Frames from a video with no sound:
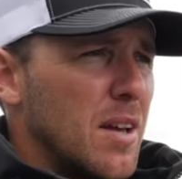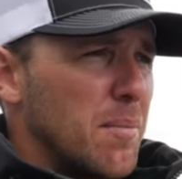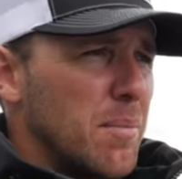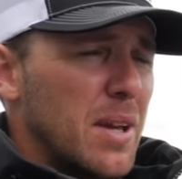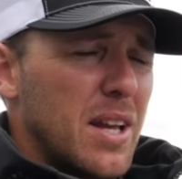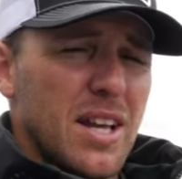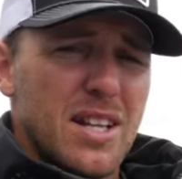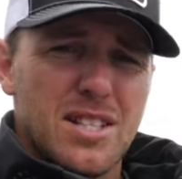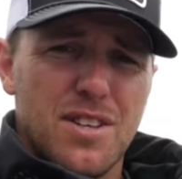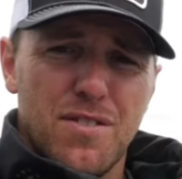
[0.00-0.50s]

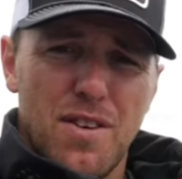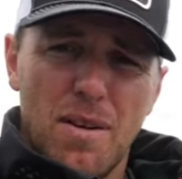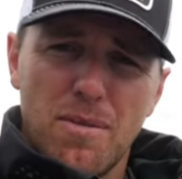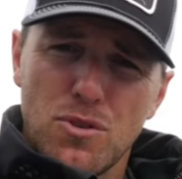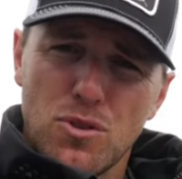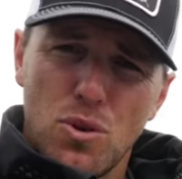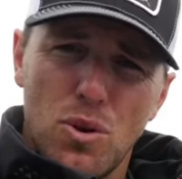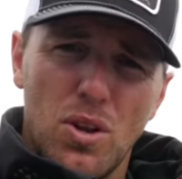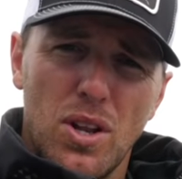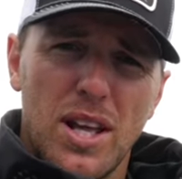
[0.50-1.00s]
Because if I'm
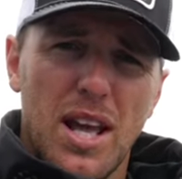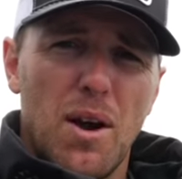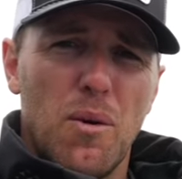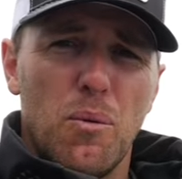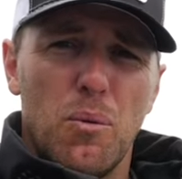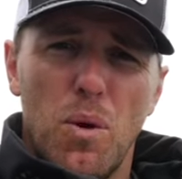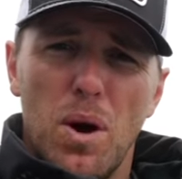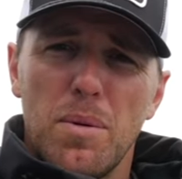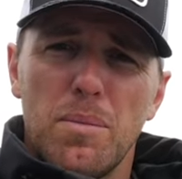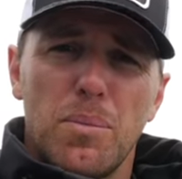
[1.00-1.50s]
trolling at
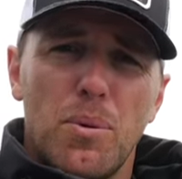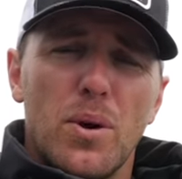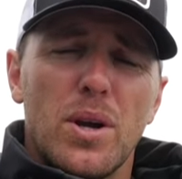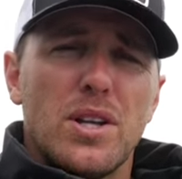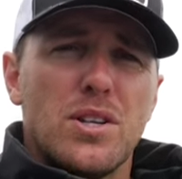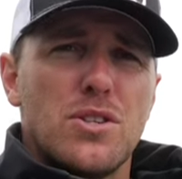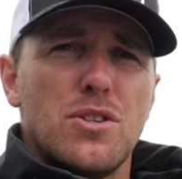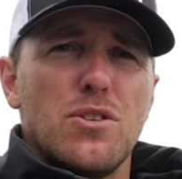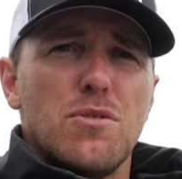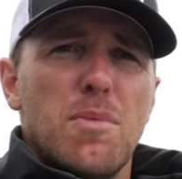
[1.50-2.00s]

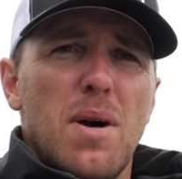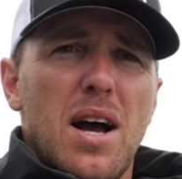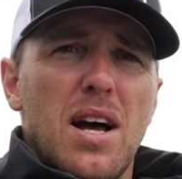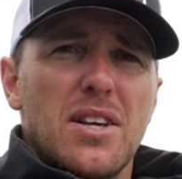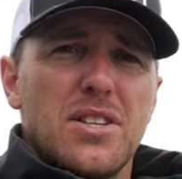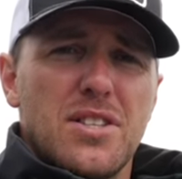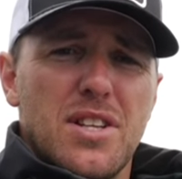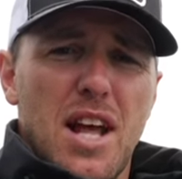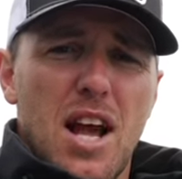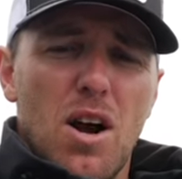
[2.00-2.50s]
1.2
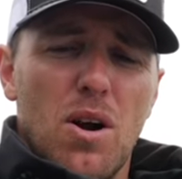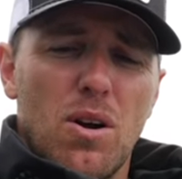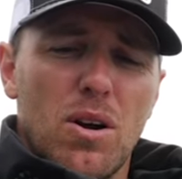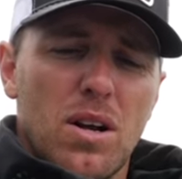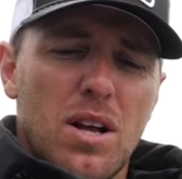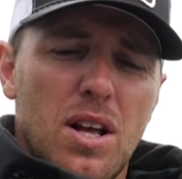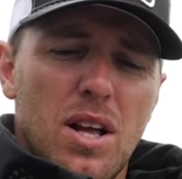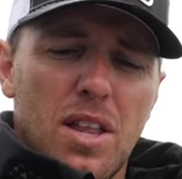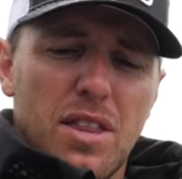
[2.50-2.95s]
miles an hour,